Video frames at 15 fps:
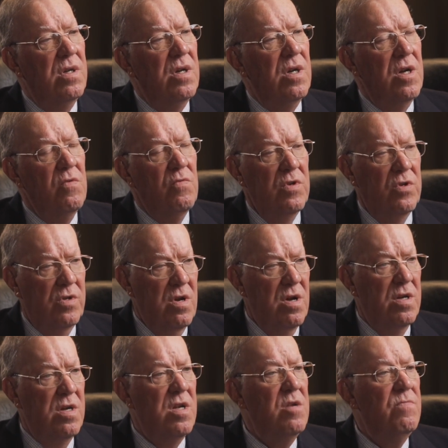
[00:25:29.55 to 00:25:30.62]
I got one
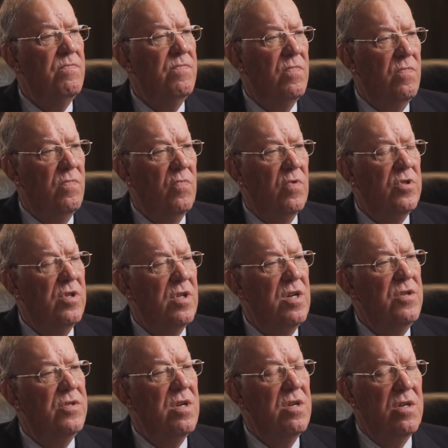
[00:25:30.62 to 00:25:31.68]
shot at him. What shall I
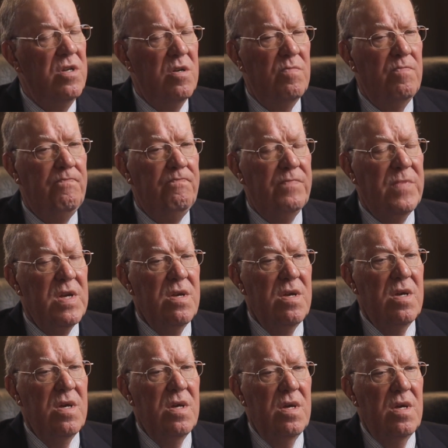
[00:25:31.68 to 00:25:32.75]
send him?
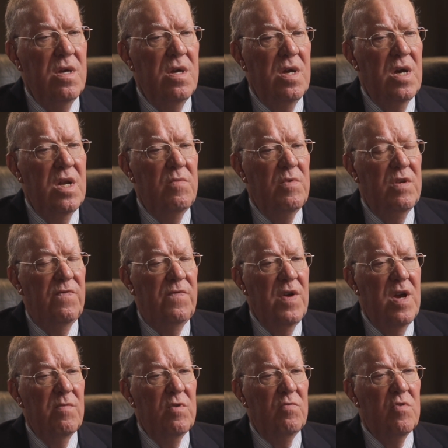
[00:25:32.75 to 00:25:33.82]
And I'm in the
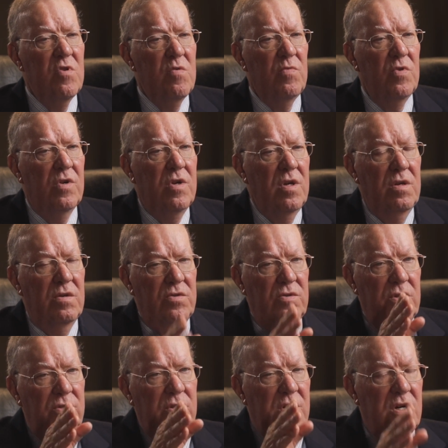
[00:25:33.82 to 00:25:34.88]
family room looking
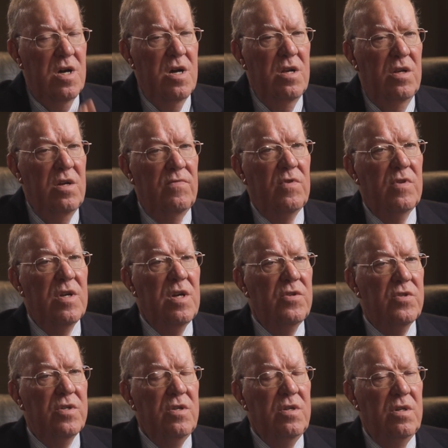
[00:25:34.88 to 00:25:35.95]
just at eye level, and I
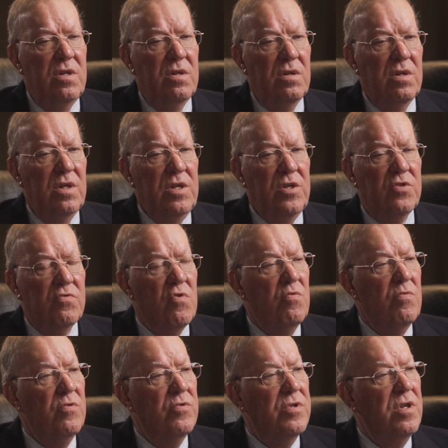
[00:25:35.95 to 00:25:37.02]
see Lee
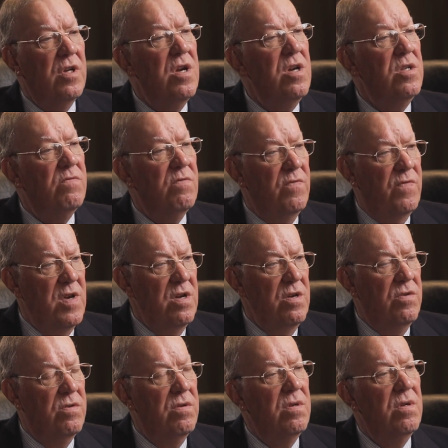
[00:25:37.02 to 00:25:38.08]
Strobel's The Case for
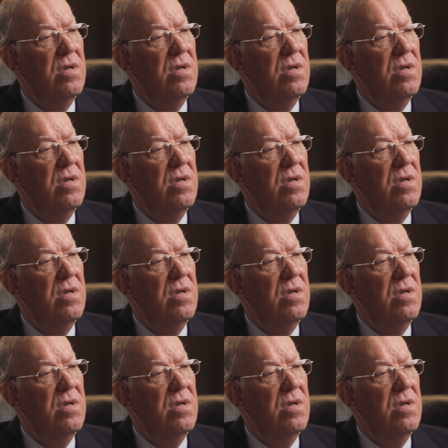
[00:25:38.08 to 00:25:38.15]
Faith.